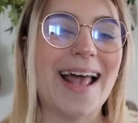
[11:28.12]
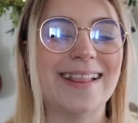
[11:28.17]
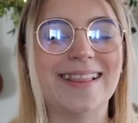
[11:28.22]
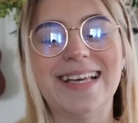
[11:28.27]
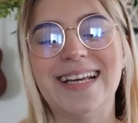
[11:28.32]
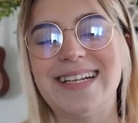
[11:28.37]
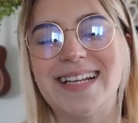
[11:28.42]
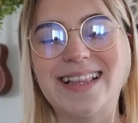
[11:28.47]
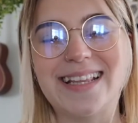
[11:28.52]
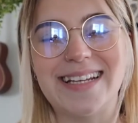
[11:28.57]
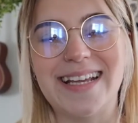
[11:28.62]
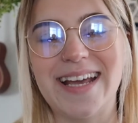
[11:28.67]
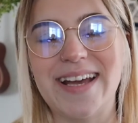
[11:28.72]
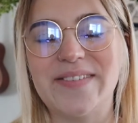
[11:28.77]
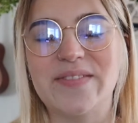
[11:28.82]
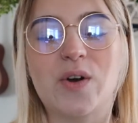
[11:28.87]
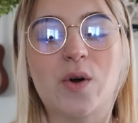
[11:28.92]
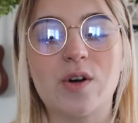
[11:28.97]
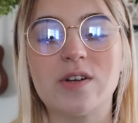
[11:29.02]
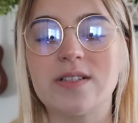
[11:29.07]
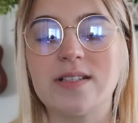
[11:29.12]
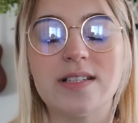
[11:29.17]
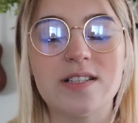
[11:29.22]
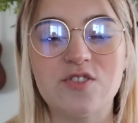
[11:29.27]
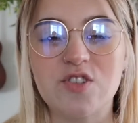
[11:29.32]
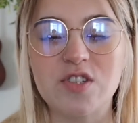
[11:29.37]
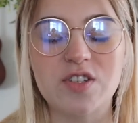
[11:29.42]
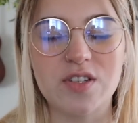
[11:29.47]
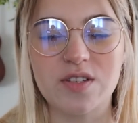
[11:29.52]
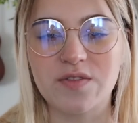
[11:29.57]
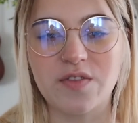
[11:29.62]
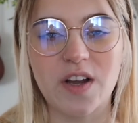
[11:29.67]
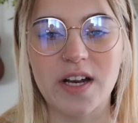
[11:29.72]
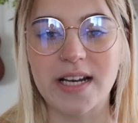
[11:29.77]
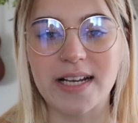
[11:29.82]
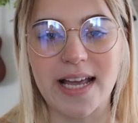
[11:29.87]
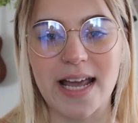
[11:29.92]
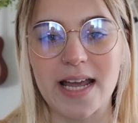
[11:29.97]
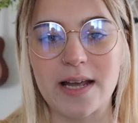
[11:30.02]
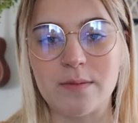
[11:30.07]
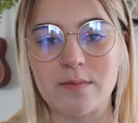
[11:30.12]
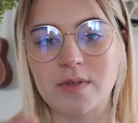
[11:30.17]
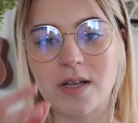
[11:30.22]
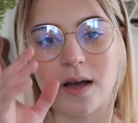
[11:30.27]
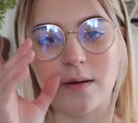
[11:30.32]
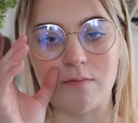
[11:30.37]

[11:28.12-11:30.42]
At the end of the day, of course, this is just fun and games.